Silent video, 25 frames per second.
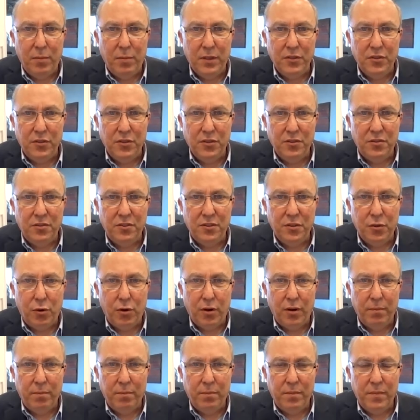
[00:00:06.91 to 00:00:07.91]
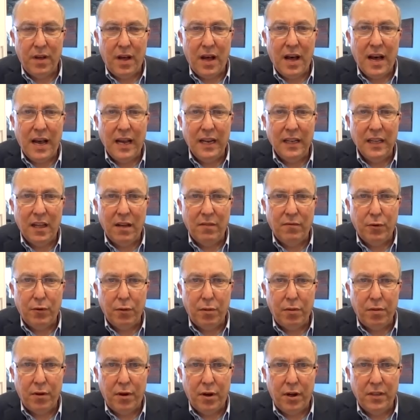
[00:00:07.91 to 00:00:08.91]
but just your high
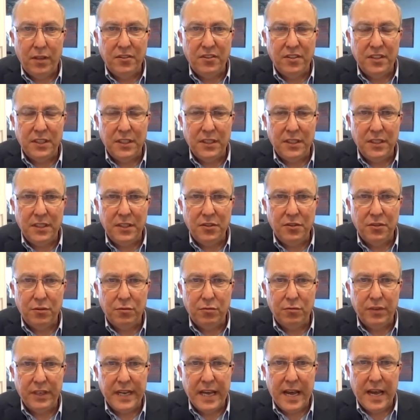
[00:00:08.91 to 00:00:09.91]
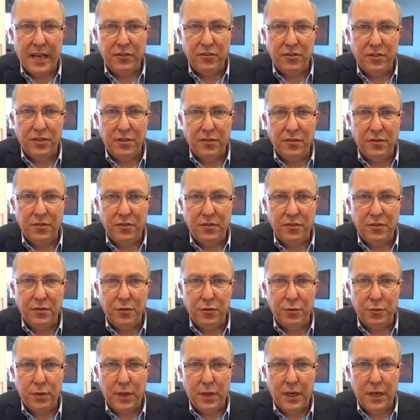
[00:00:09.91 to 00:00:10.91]
level thoughts and initial reactions
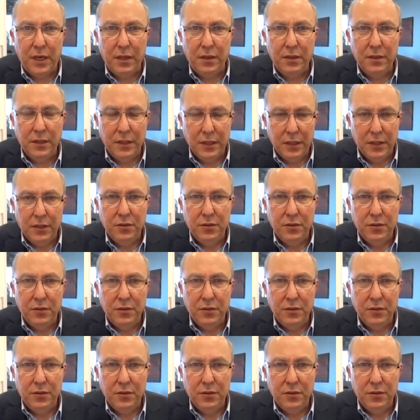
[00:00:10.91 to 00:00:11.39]
to